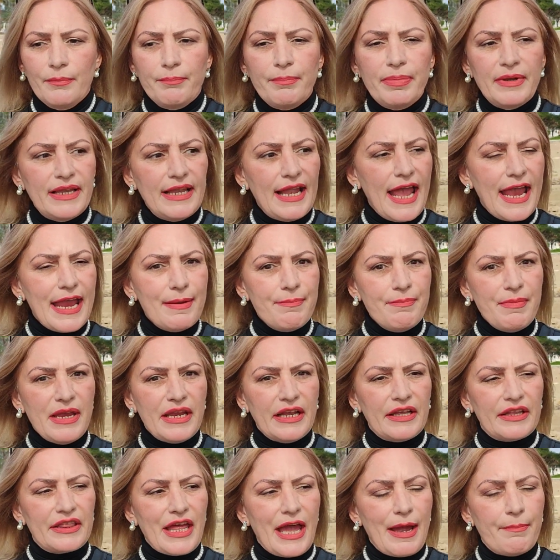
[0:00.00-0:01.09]

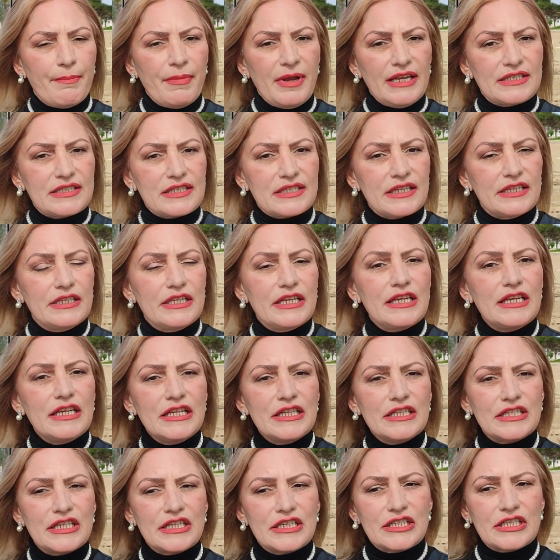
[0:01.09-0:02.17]
blaming them, it's an
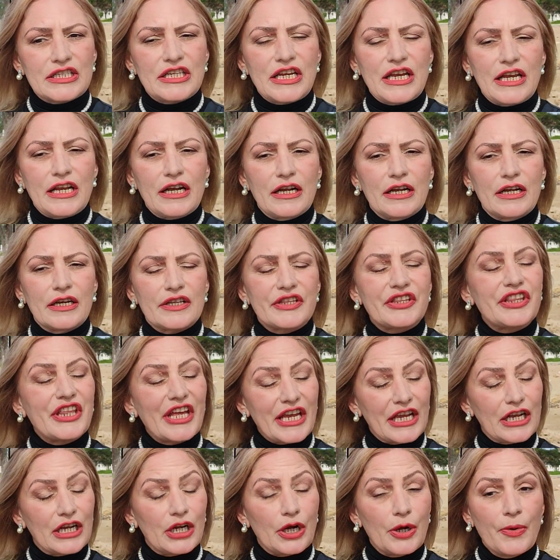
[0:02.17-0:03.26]
easy
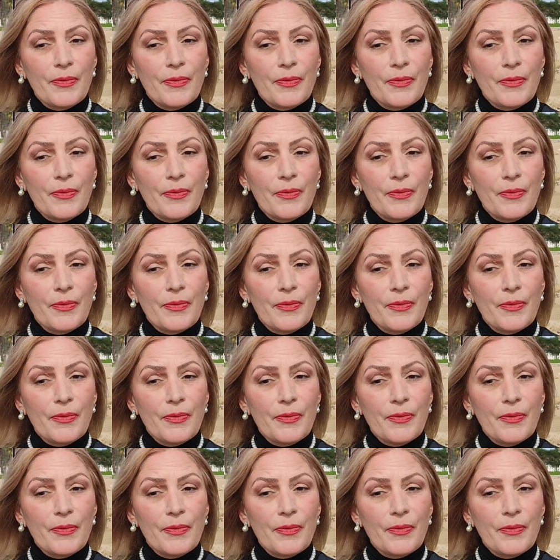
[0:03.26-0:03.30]
thing,